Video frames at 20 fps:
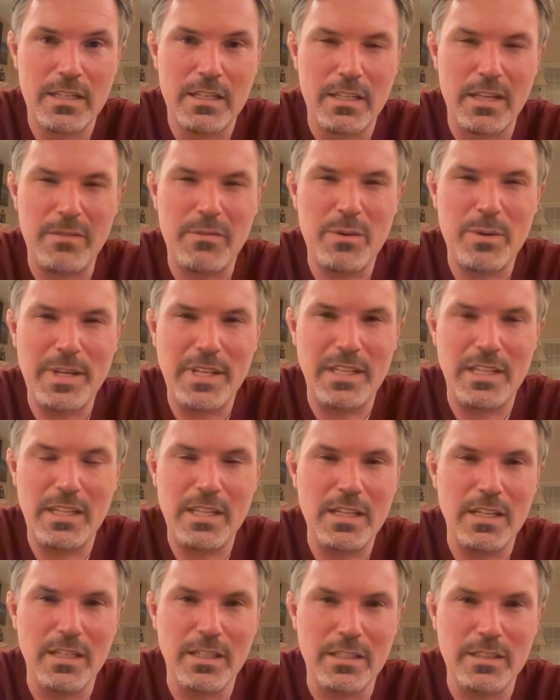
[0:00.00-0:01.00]
They have no
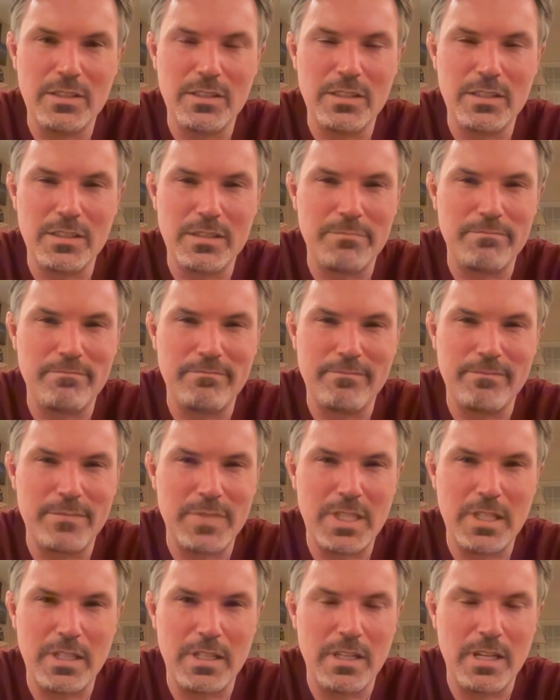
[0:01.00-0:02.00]
idea. It's just,
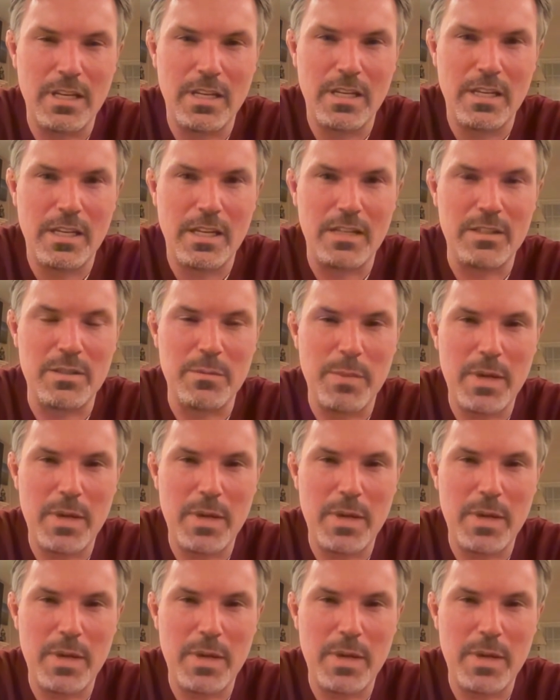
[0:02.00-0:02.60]
it's